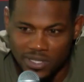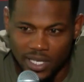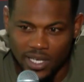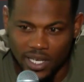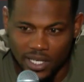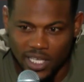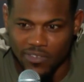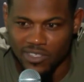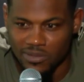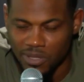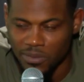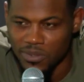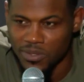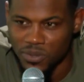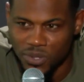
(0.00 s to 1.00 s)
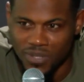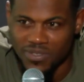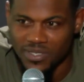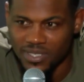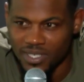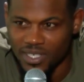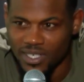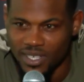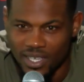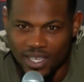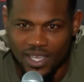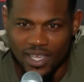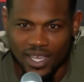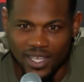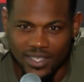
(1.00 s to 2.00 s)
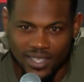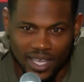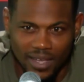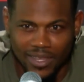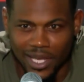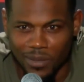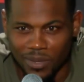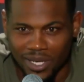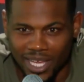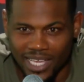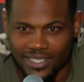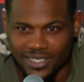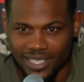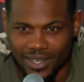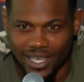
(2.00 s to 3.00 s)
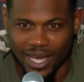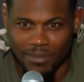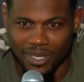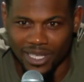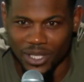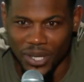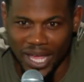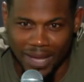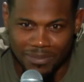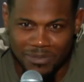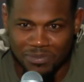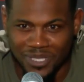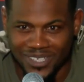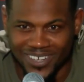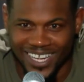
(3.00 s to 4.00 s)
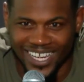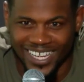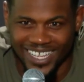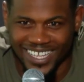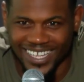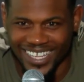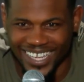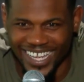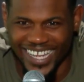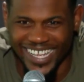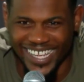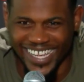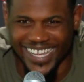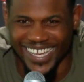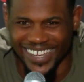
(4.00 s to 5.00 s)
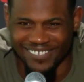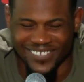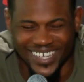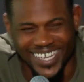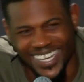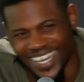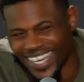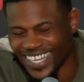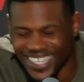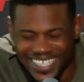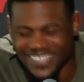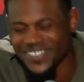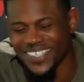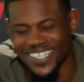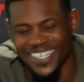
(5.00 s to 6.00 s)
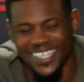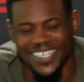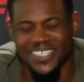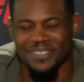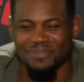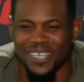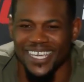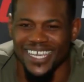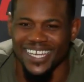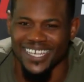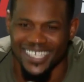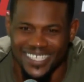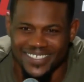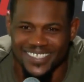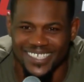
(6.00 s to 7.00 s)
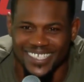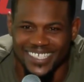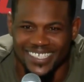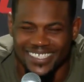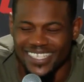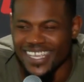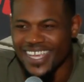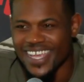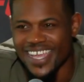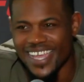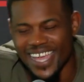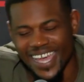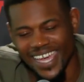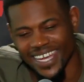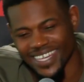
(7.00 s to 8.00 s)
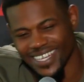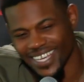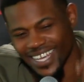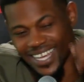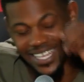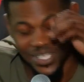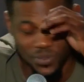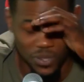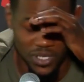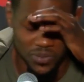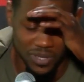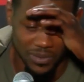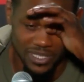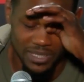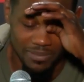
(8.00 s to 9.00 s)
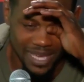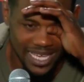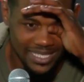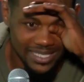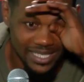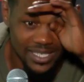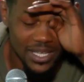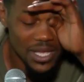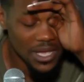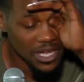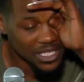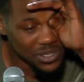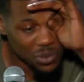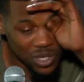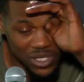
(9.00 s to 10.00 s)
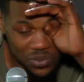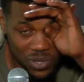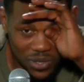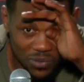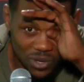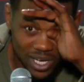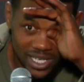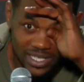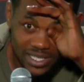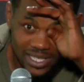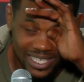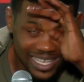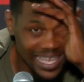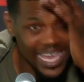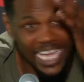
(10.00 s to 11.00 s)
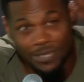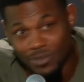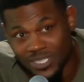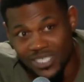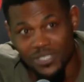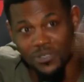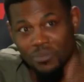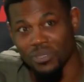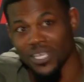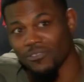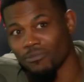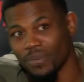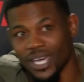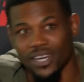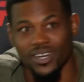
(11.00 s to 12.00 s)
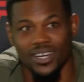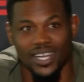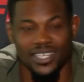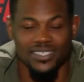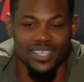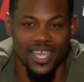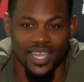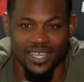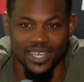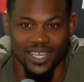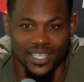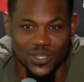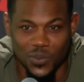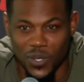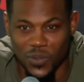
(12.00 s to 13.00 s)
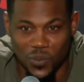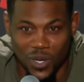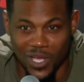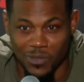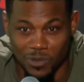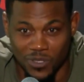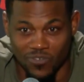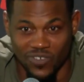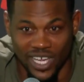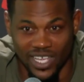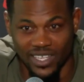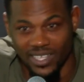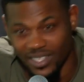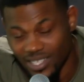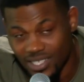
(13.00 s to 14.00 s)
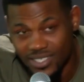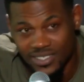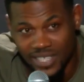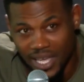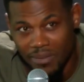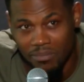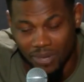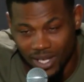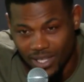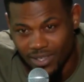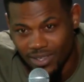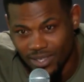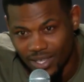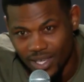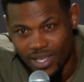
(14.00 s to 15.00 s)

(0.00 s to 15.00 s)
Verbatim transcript: that didn't give it to me was the UFC. And damn, that would have been nice because I would have got me a little ESPY, right? But it is what it is, man. It is what it is. And 2020 was amazing. 2021 has potential to be even better. It's like 2020 I was supposed to fight this same month